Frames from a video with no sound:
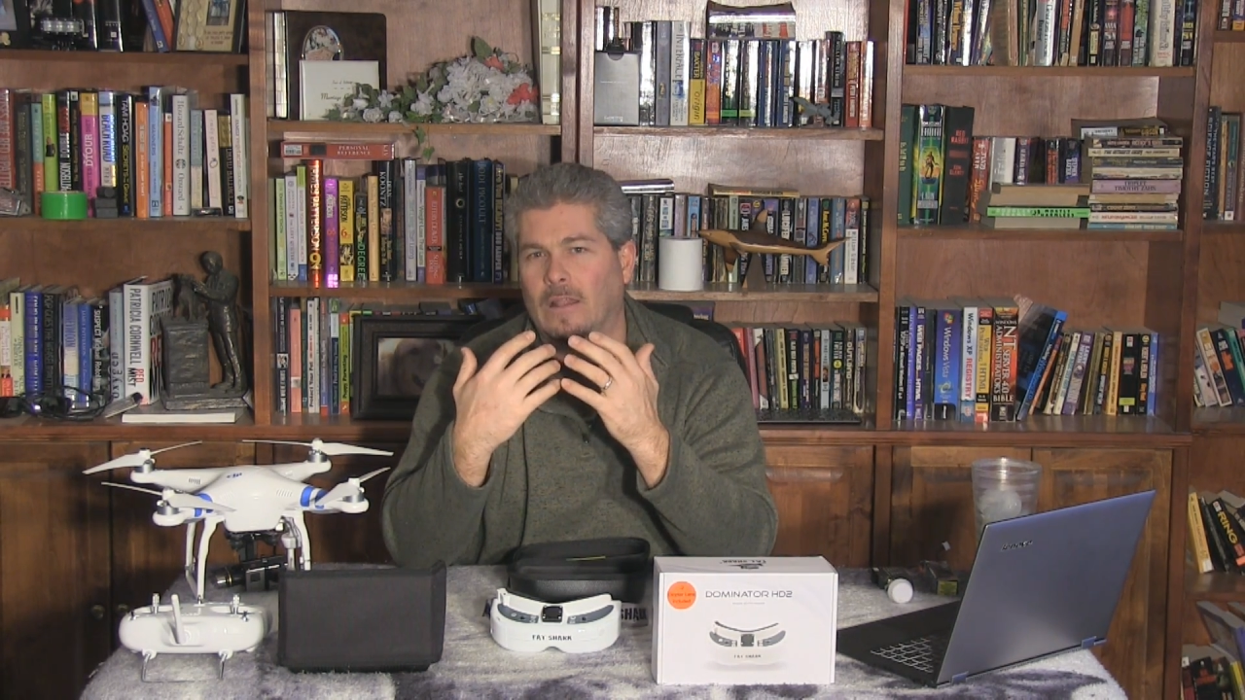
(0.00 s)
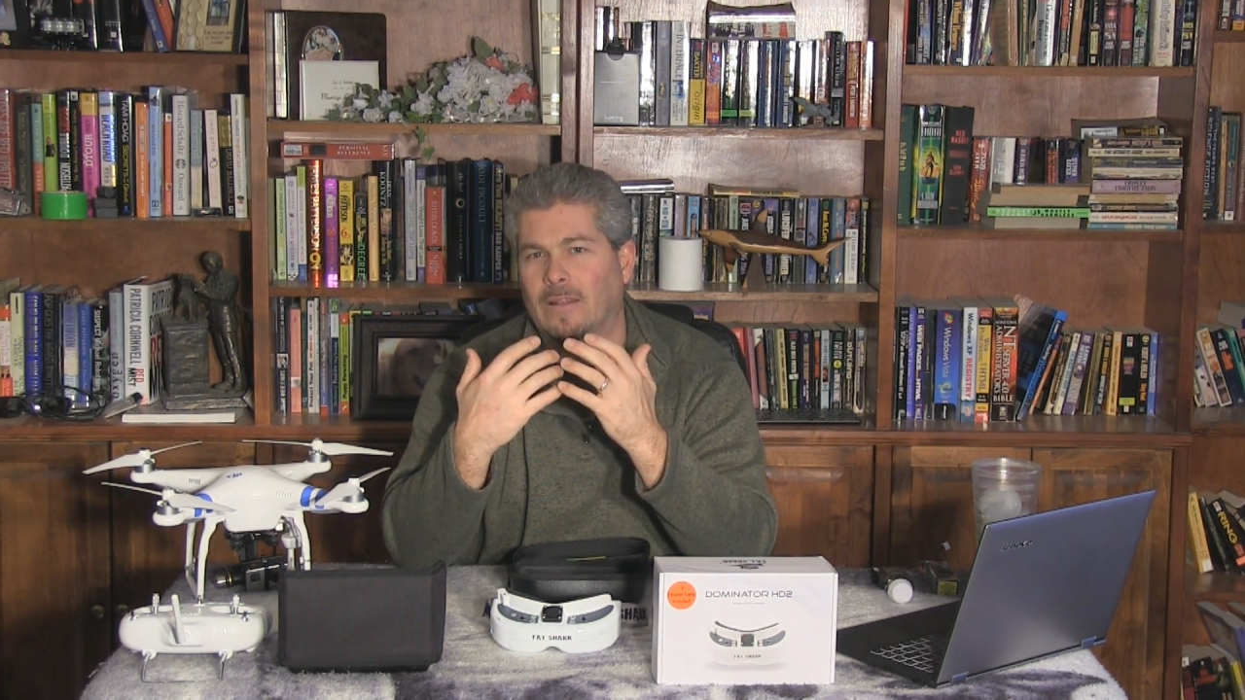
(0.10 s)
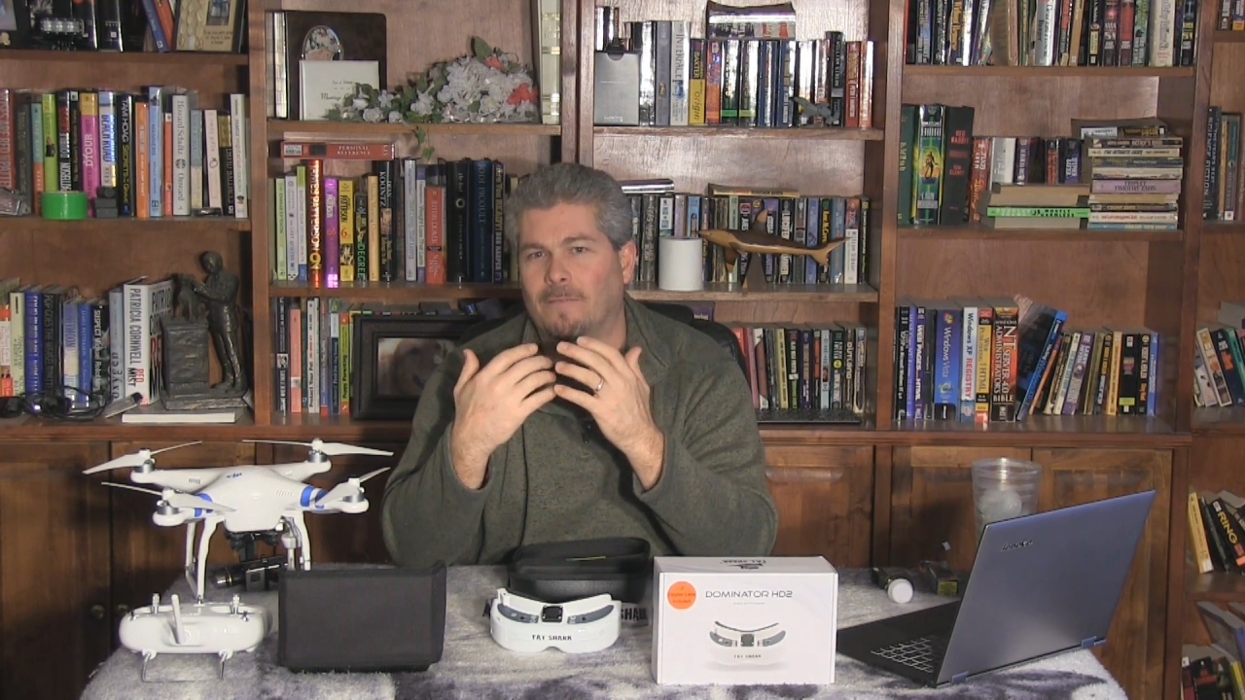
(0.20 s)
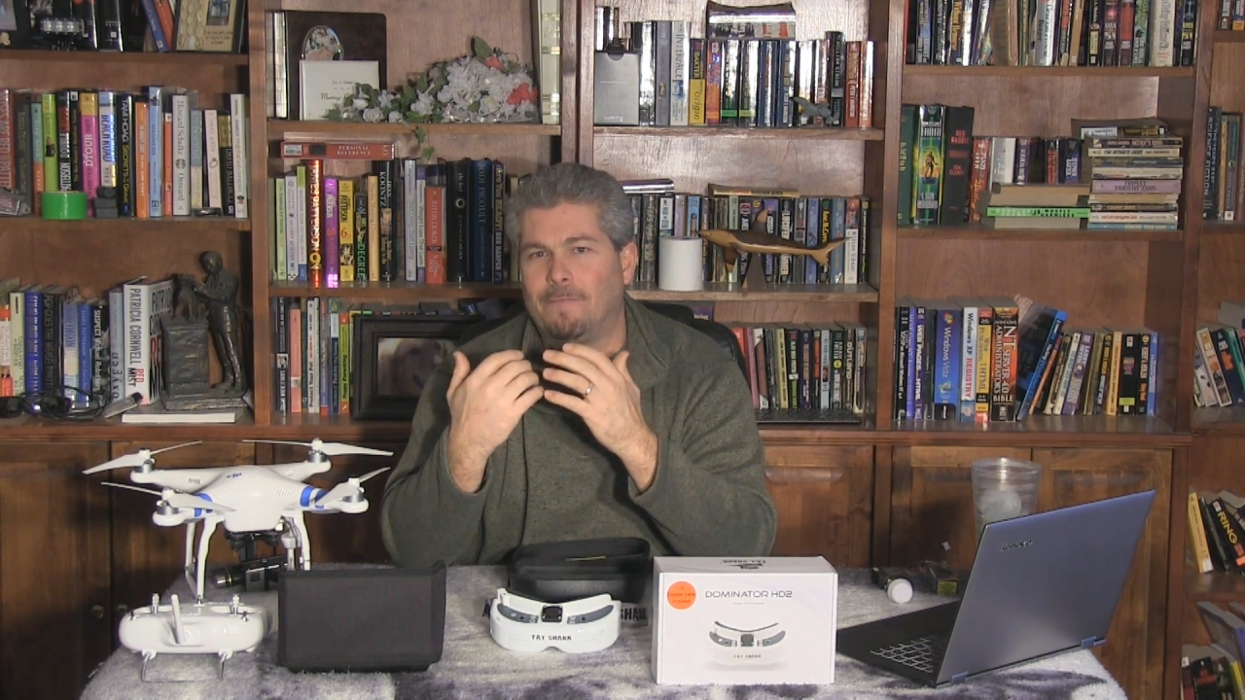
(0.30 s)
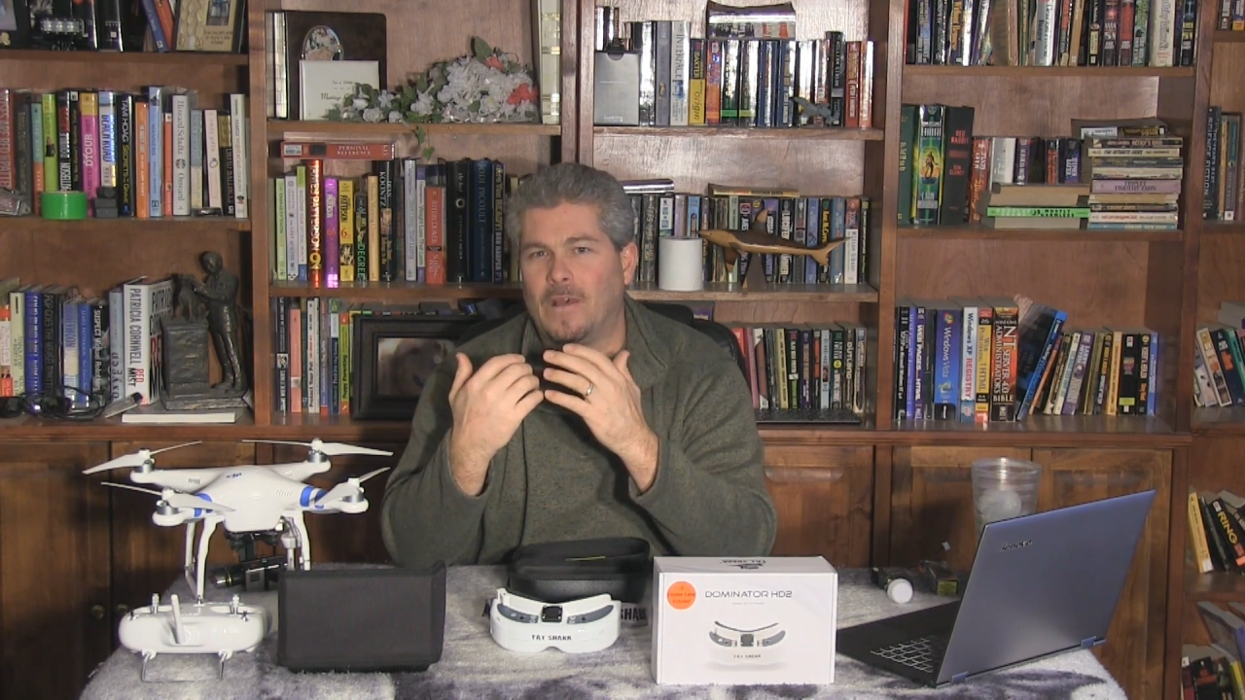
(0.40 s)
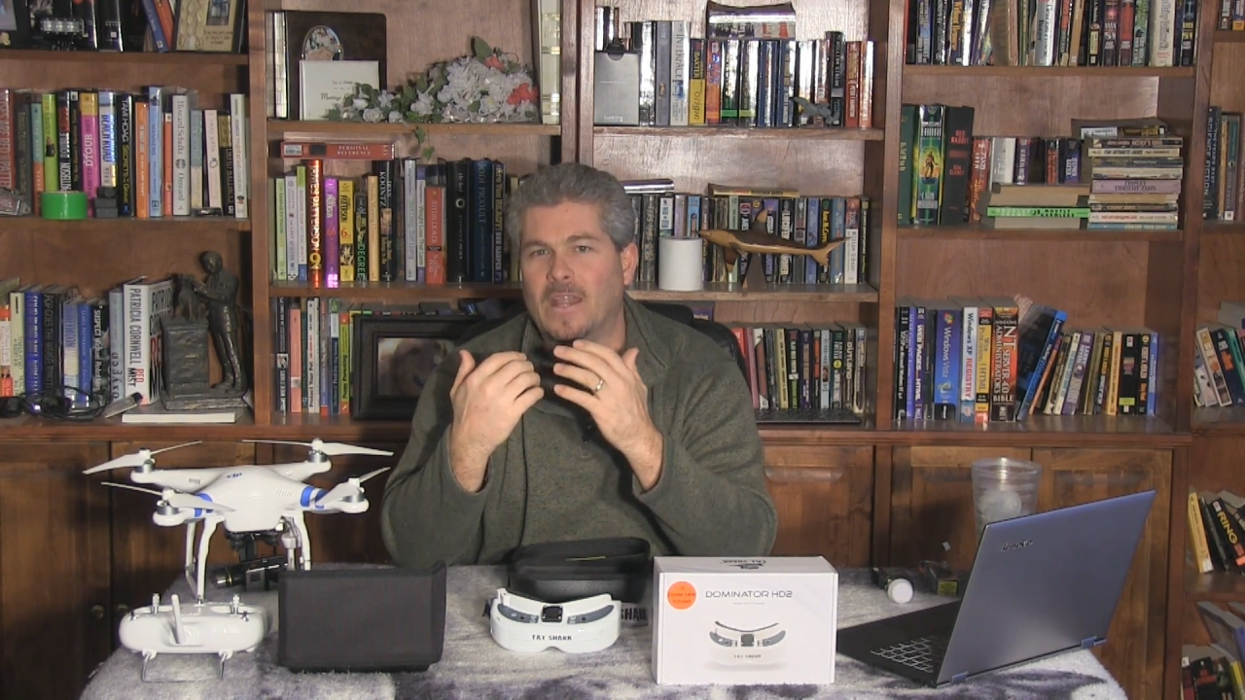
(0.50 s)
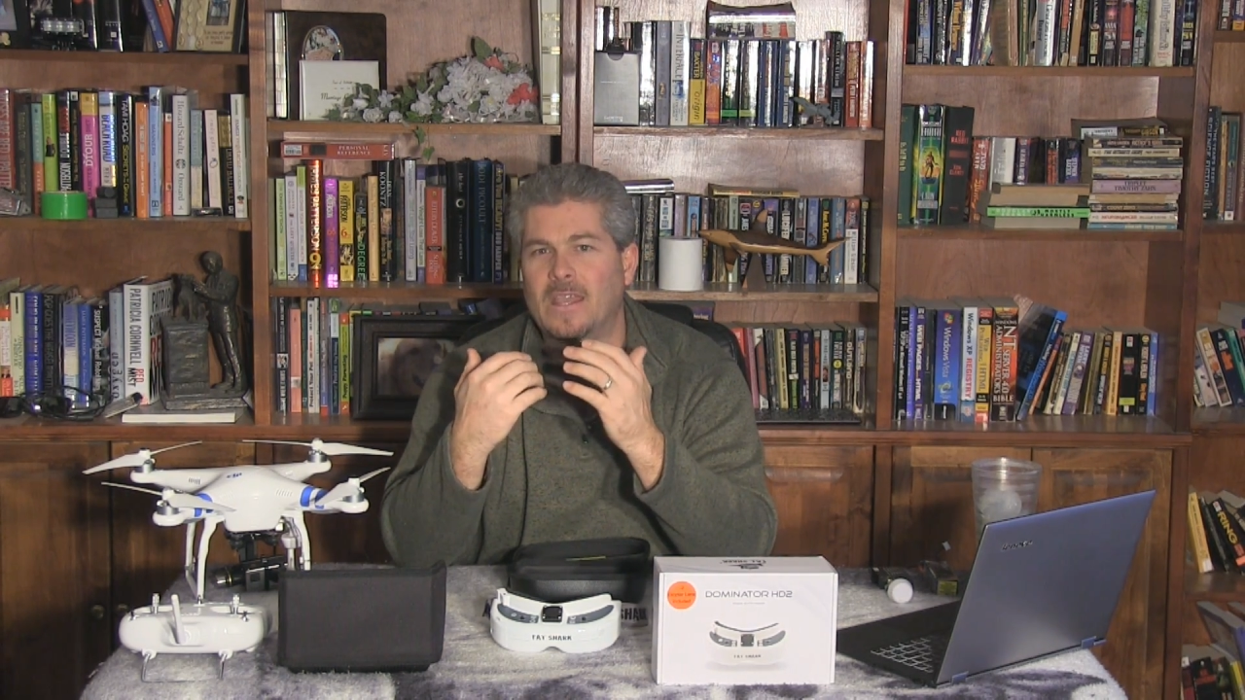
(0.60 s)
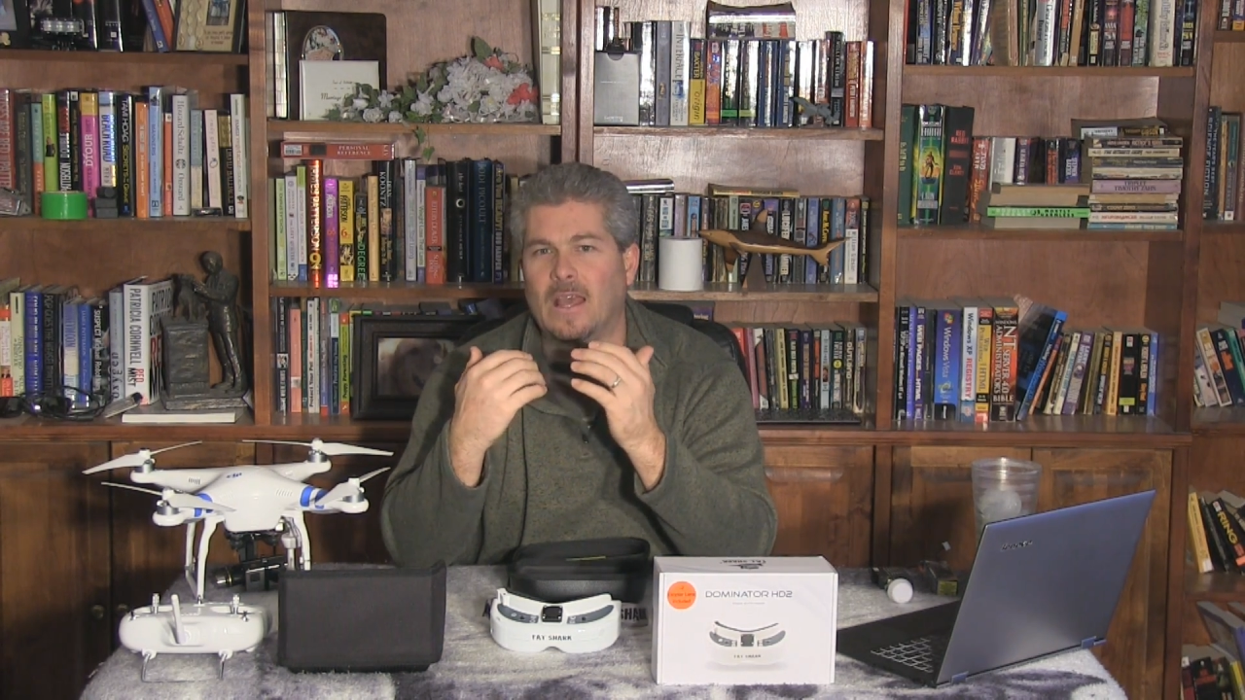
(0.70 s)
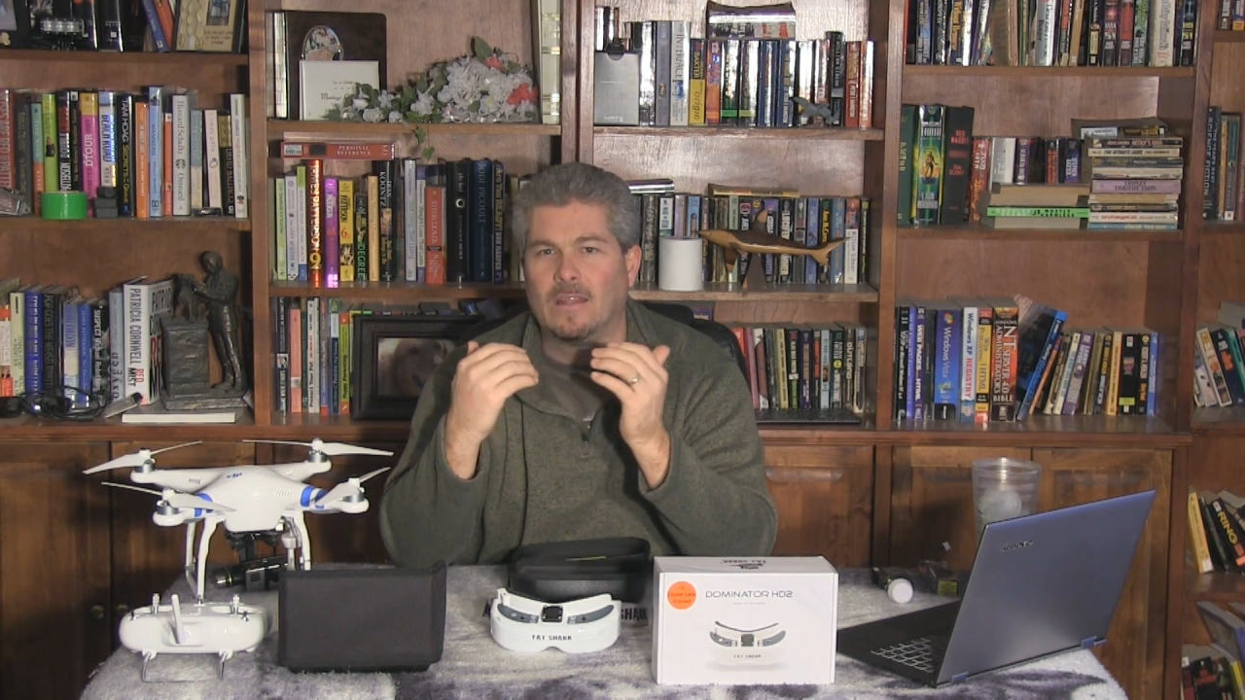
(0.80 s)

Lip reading: a little funny,